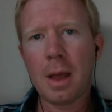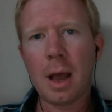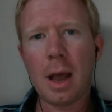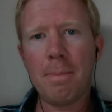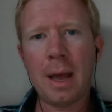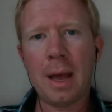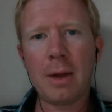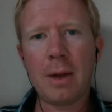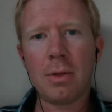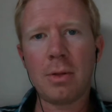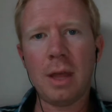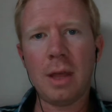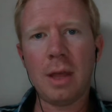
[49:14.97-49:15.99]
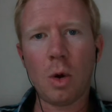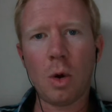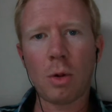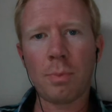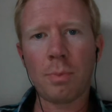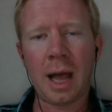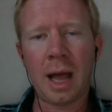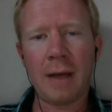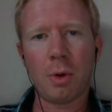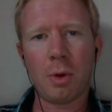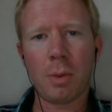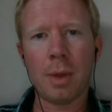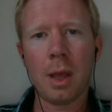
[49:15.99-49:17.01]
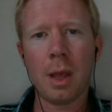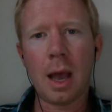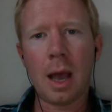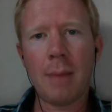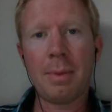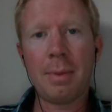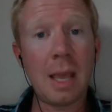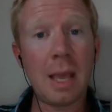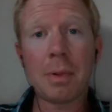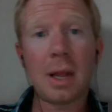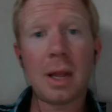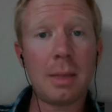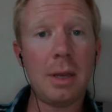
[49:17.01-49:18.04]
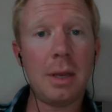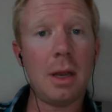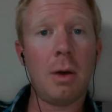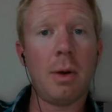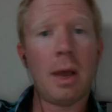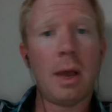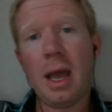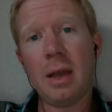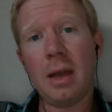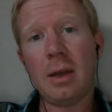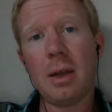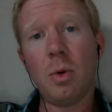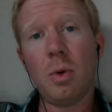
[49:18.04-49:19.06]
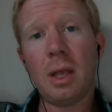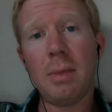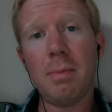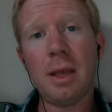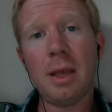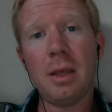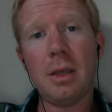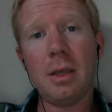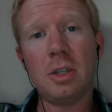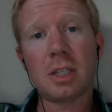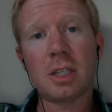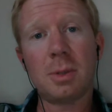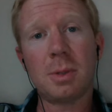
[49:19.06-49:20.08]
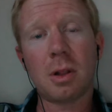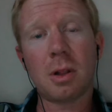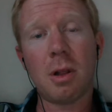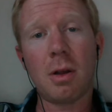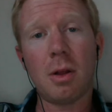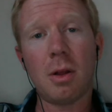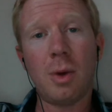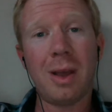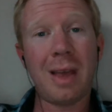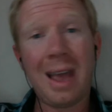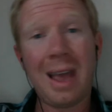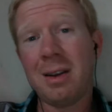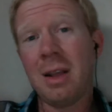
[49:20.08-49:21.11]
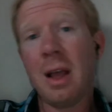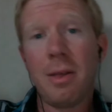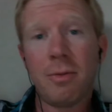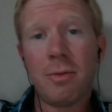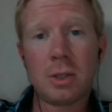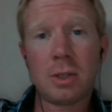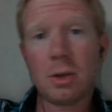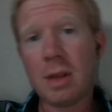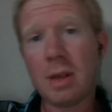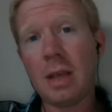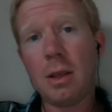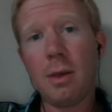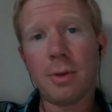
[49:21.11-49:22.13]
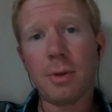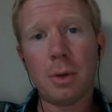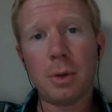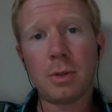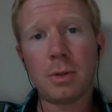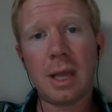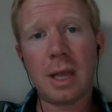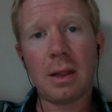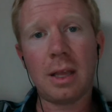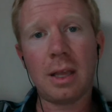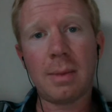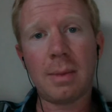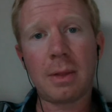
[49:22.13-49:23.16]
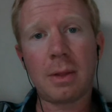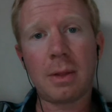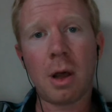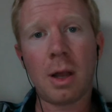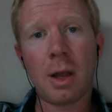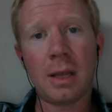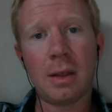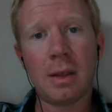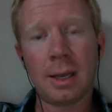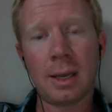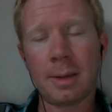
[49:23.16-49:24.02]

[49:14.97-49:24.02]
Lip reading: better than the old platform. But keep letting me know, and we'll keep making adjustments along the way. And Richard, thank you for posting that link about the login thing.